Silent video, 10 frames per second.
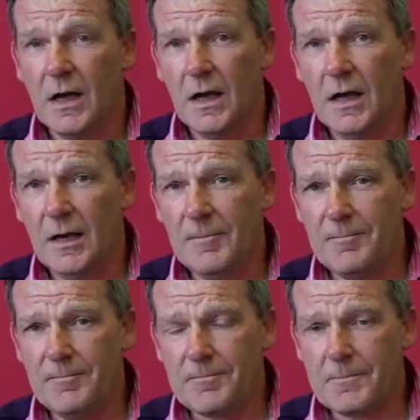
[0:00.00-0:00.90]

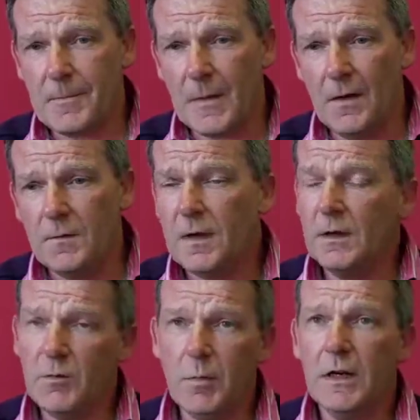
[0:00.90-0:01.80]
and
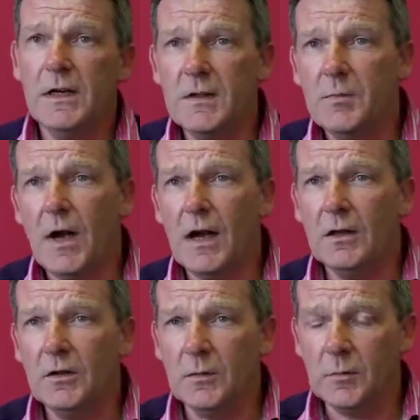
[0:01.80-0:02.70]
things were beginning to
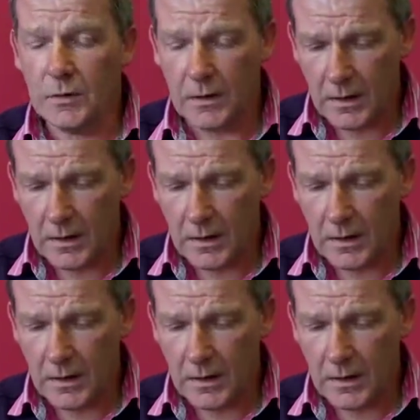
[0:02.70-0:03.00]
pile up.